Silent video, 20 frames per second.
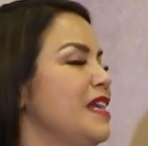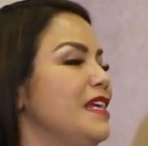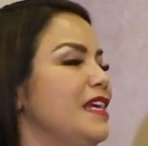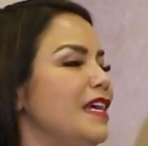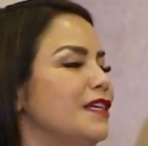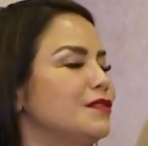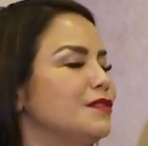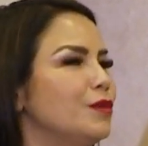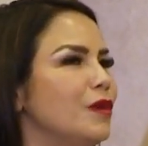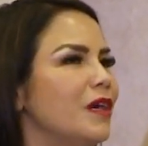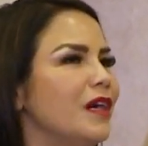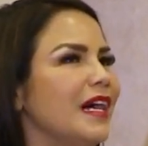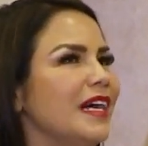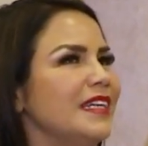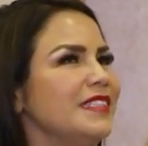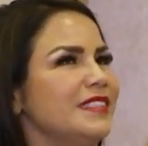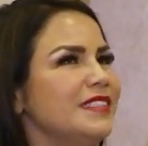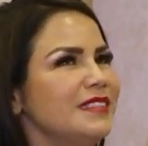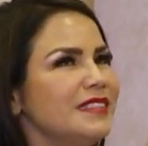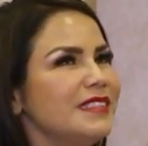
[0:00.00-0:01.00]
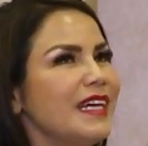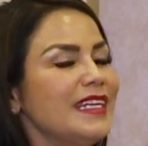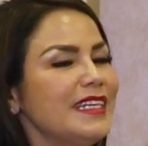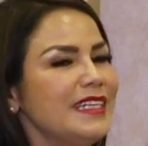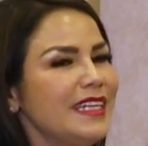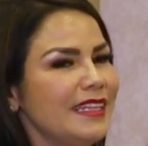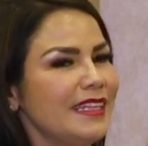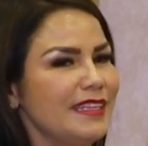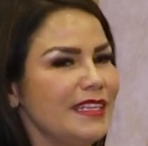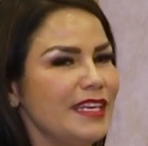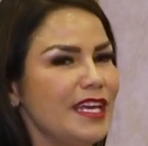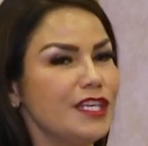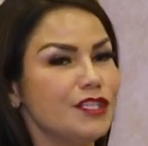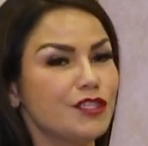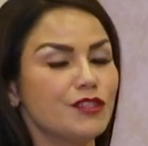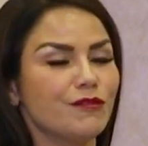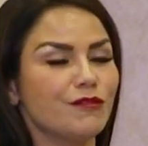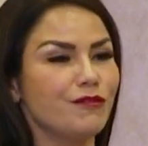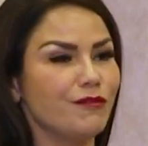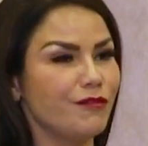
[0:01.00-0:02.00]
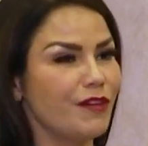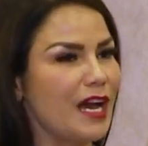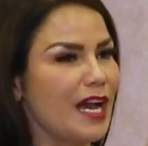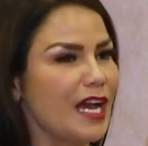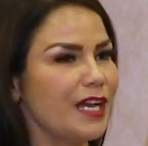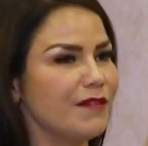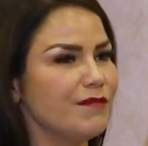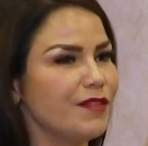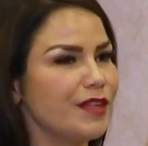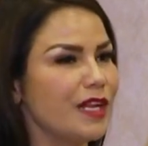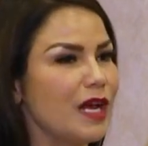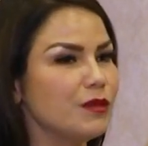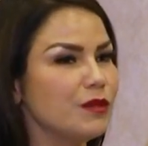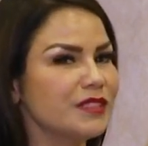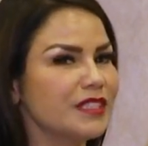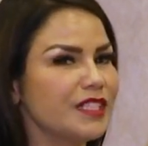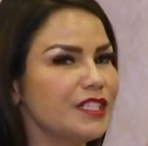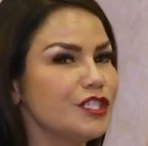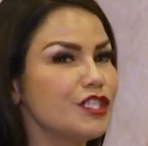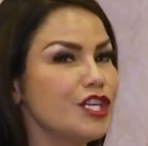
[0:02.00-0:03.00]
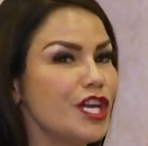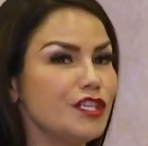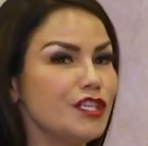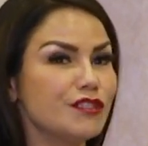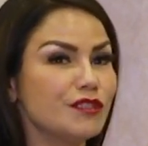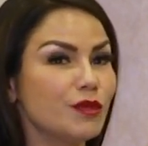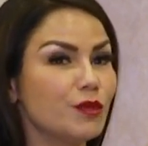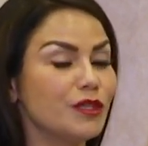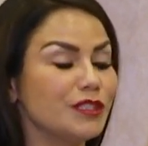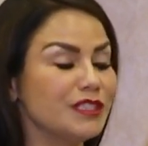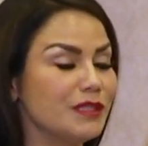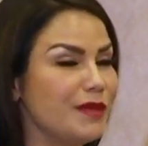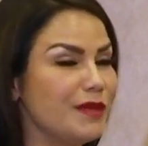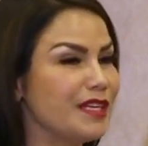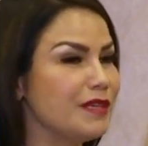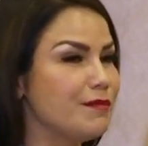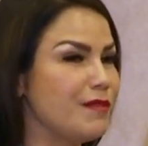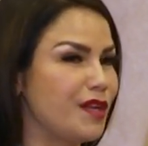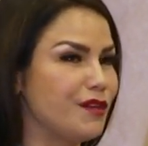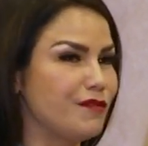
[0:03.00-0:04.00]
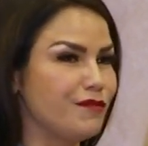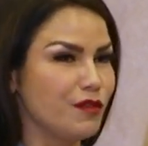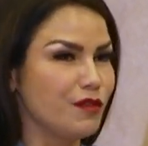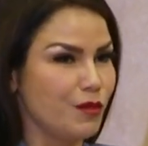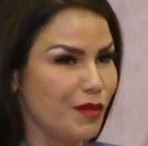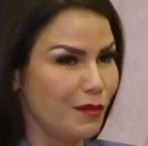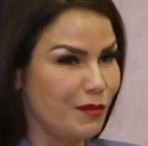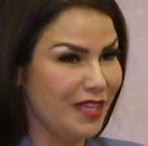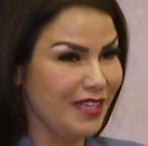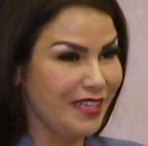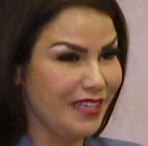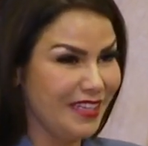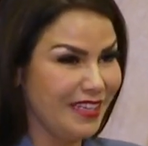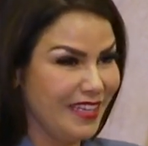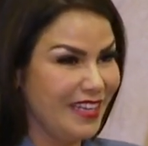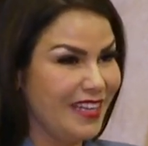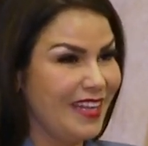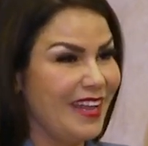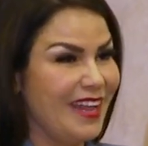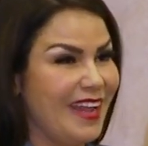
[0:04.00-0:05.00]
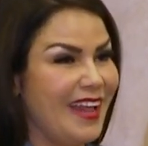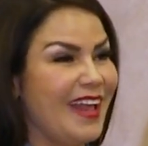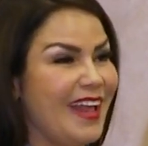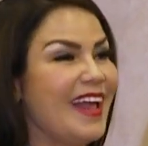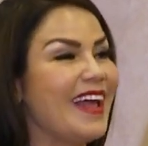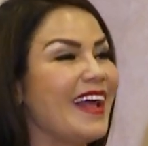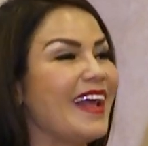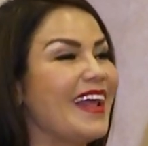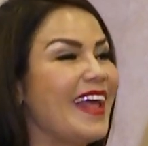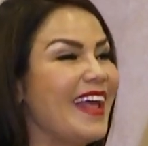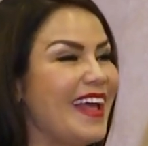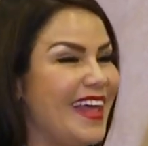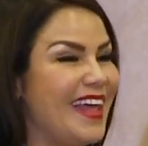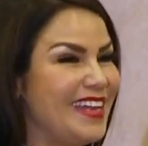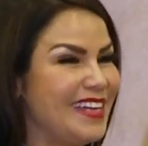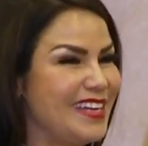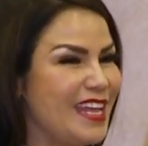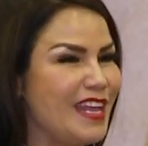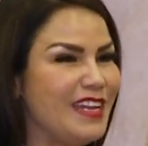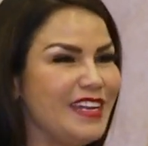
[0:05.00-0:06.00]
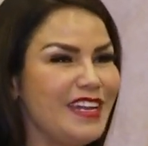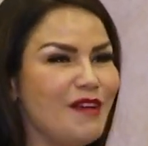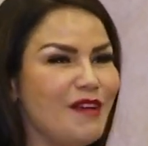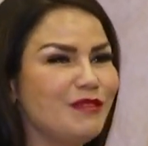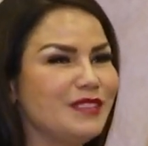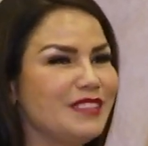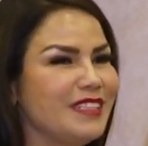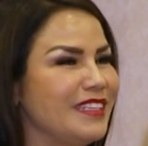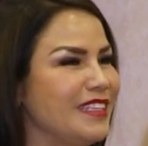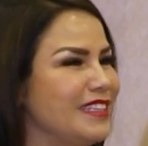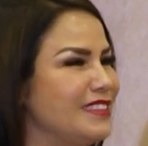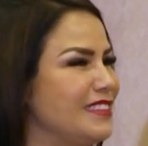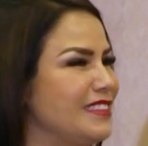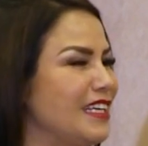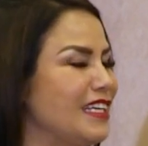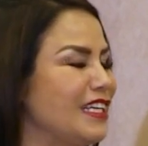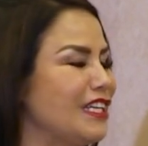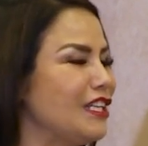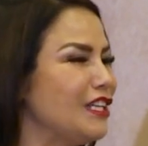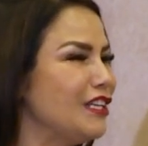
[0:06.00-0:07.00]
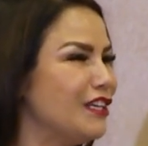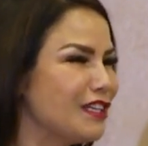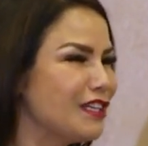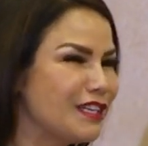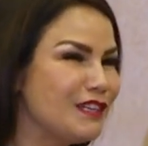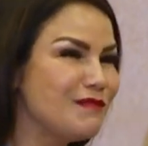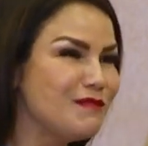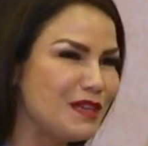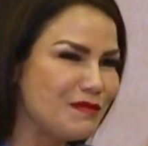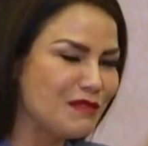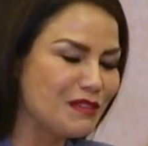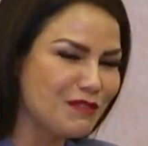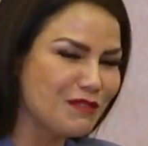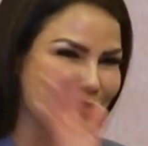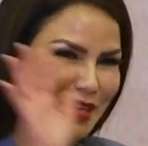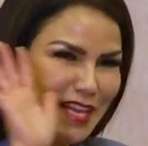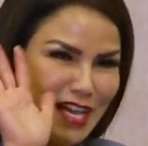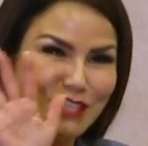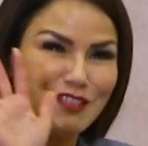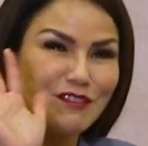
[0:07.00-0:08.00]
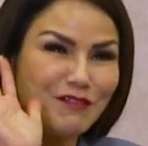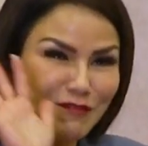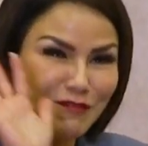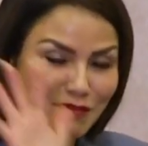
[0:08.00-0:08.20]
Yes, well, I decided at the age of five that I was going to change the world and make it better for women. That's right. And, and it was a, a clear gave